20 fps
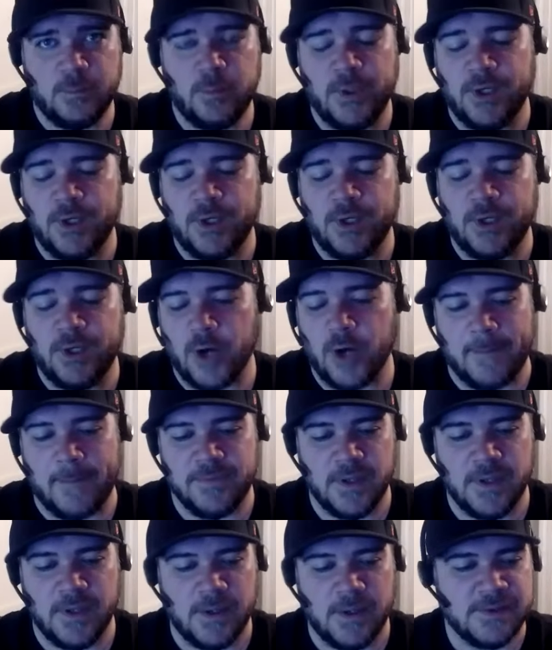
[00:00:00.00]
we grabbed
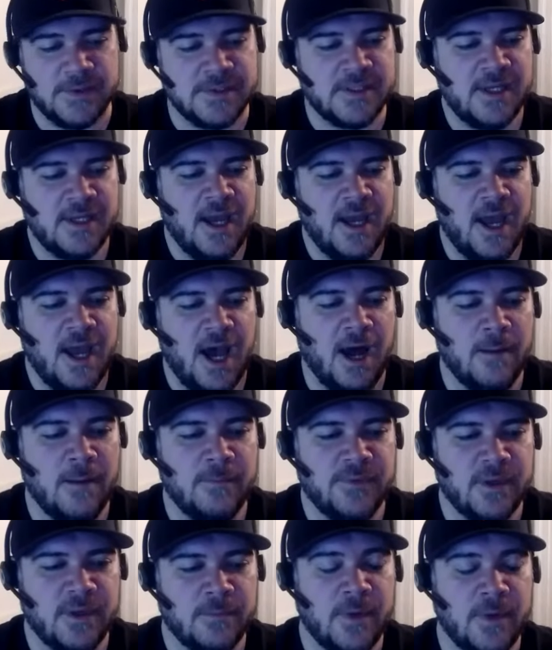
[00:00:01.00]
those. Um,
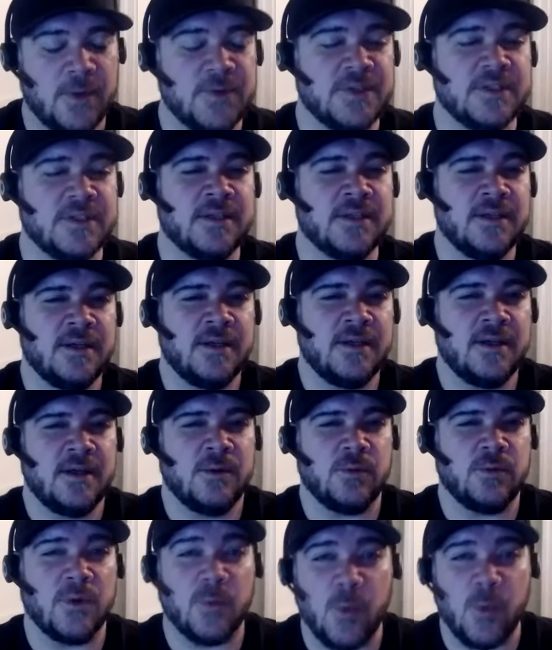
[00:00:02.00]
the most
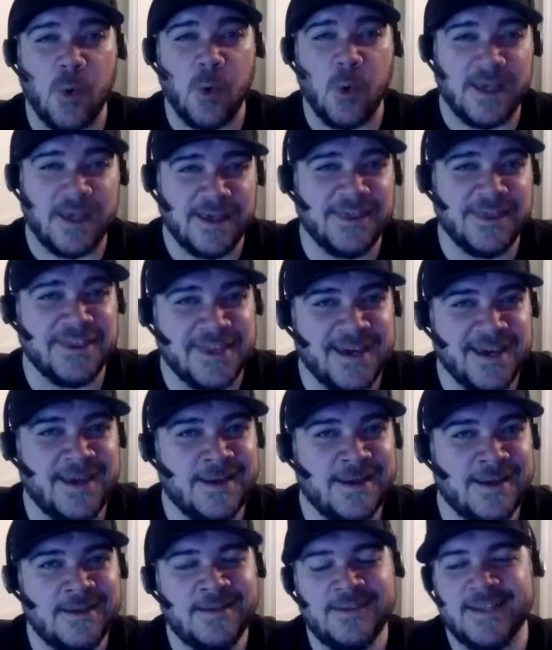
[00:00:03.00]
rewarding
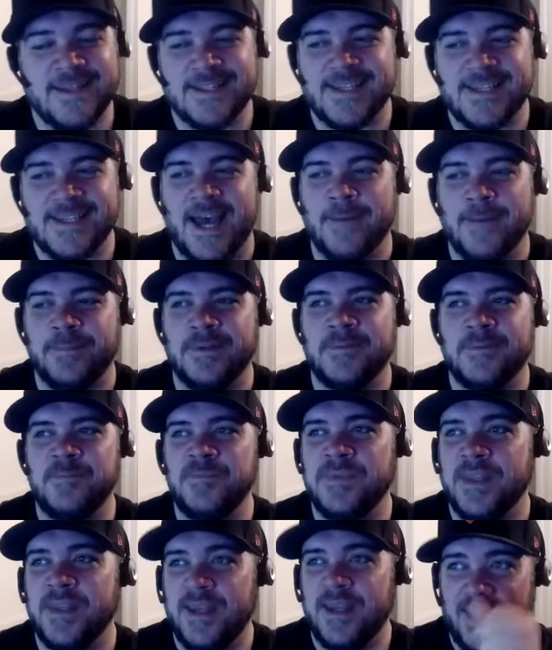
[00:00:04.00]
thing that's
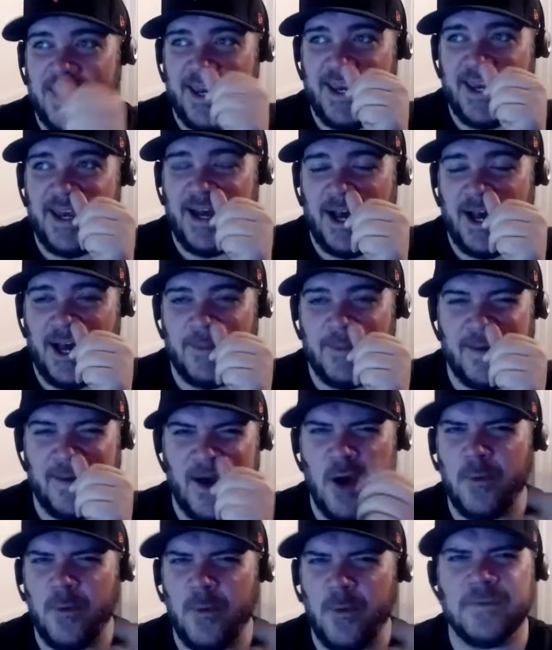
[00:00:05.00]
happened. Um,
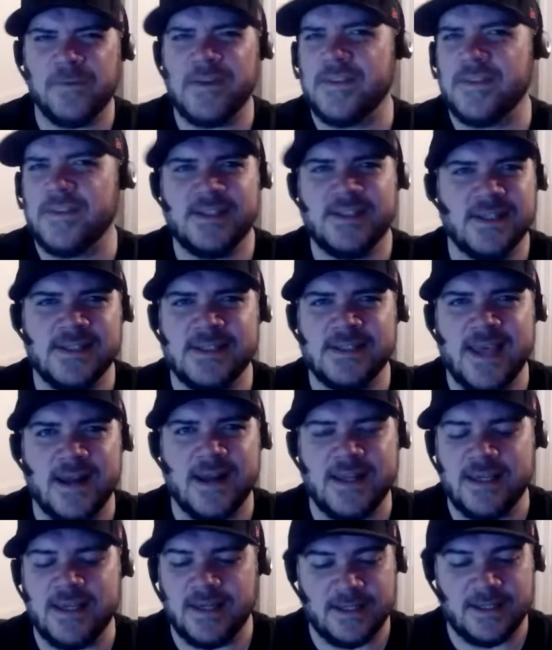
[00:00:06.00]
I hope hopefully this doesn't
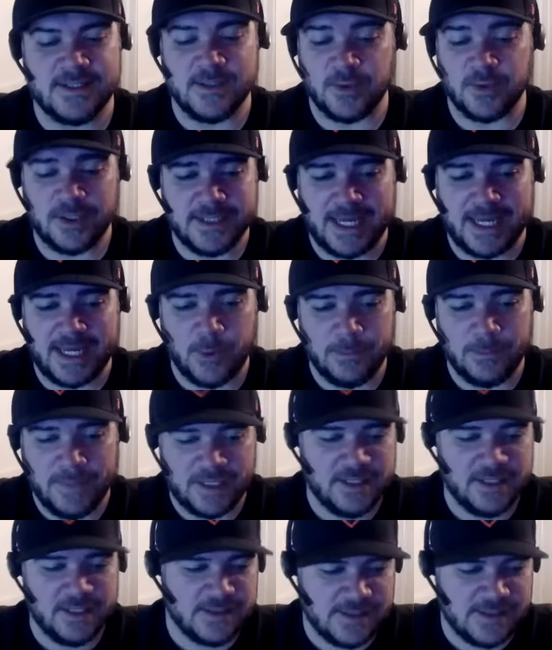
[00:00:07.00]
sound egotistical because I don't
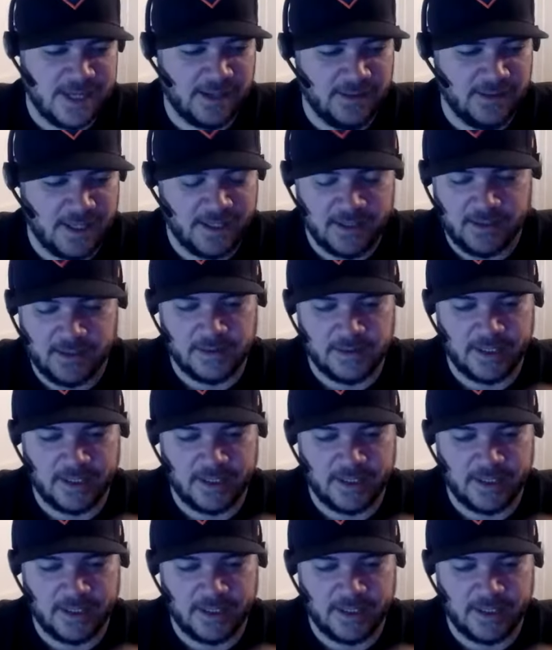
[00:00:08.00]
mean it to sound like a